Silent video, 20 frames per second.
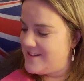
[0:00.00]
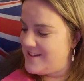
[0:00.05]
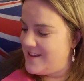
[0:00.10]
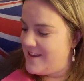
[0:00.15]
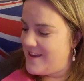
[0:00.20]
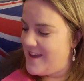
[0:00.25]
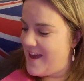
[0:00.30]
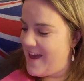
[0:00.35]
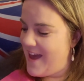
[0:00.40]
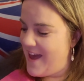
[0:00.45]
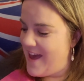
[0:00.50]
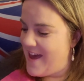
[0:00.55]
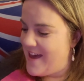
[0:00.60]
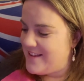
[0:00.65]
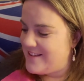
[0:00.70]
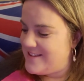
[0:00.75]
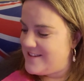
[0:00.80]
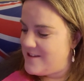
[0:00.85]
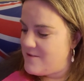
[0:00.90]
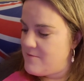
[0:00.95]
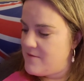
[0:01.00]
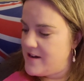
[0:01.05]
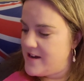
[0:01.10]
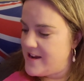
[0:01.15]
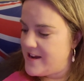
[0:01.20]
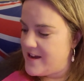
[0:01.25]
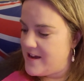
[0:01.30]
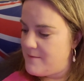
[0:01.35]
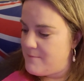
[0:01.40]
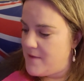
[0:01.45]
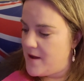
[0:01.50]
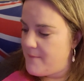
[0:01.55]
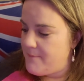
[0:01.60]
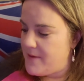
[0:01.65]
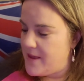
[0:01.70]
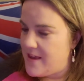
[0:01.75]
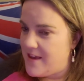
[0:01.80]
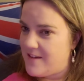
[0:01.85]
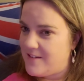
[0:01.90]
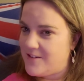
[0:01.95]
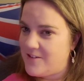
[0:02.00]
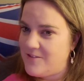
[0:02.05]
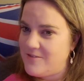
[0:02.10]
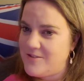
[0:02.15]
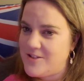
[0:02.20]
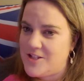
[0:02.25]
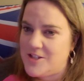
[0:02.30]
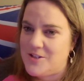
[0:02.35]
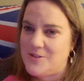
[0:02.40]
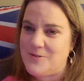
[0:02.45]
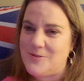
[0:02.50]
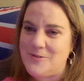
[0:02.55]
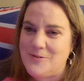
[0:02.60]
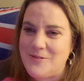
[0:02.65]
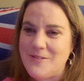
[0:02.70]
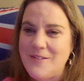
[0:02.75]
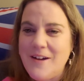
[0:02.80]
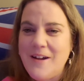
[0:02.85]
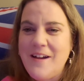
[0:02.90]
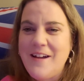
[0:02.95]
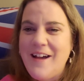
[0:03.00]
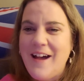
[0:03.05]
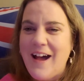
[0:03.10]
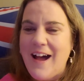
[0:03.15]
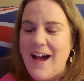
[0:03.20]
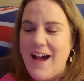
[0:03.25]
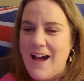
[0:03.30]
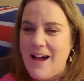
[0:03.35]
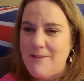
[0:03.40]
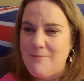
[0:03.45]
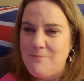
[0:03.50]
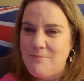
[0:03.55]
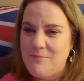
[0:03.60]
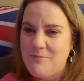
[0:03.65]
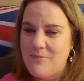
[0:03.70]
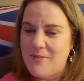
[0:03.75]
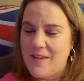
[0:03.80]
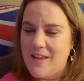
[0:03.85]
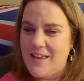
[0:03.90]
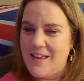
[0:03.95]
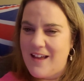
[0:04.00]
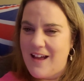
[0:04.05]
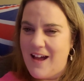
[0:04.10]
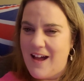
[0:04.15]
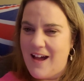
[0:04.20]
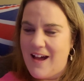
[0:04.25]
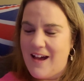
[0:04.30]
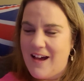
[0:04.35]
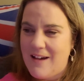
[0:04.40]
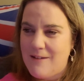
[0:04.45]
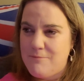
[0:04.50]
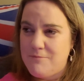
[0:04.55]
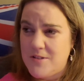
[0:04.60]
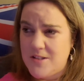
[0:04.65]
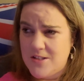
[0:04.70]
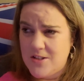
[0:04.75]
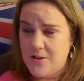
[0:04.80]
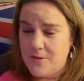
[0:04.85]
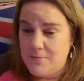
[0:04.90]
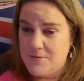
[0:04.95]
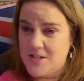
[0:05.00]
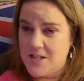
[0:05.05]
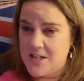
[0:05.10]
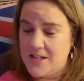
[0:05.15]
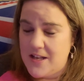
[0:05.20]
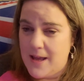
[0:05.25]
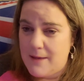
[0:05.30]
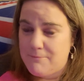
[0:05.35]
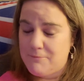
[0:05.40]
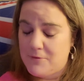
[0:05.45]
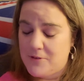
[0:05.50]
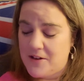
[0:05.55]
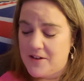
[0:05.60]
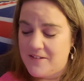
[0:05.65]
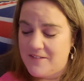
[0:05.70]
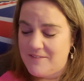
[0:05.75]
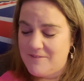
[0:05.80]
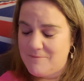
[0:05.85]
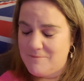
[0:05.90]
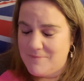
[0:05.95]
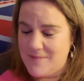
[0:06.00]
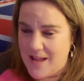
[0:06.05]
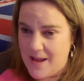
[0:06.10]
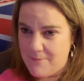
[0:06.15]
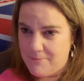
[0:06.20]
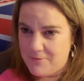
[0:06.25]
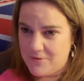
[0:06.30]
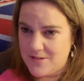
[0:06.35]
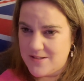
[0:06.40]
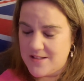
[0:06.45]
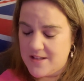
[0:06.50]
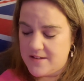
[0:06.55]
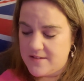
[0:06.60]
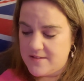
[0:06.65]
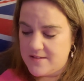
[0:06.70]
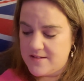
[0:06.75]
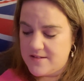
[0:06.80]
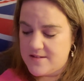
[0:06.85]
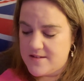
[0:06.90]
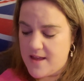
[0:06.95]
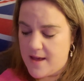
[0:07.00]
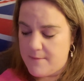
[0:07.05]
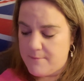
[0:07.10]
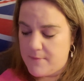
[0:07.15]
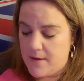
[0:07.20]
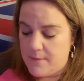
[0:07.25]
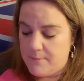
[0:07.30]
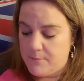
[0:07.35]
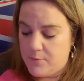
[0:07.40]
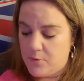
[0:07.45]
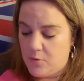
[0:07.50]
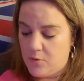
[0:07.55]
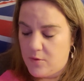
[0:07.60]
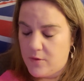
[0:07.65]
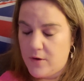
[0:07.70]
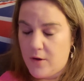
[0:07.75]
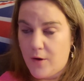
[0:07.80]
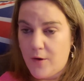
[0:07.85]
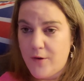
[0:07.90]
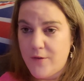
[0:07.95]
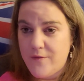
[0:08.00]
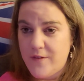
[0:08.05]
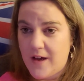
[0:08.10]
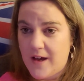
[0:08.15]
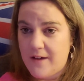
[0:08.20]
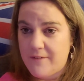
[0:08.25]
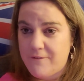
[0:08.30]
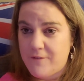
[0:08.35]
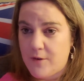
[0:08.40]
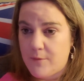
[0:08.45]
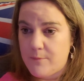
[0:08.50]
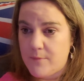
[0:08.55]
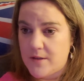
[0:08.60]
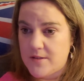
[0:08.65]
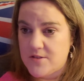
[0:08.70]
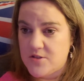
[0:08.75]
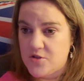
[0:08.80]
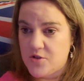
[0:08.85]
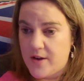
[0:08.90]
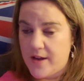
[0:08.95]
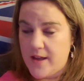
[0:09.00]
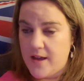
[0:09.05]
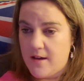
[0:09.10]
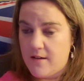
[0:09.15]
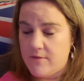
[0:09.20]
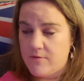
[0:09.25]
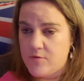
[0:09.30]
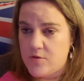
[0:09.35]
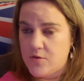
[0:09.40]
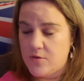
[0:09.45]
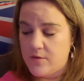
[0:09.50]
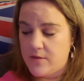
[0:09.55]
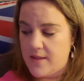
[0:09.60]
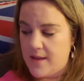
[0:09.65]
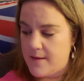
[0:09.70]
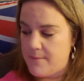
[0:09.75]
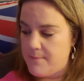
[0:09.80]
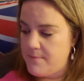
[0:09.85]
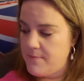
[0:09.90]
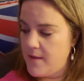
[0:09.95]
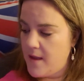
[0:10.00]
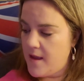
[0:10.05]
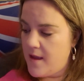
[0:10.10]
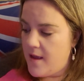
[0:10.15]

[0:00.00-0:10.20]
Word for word: Yes, you want to come up here, don't you? Um, uh, prescription napro- naprosins that mum bought over from Australia. I've took them.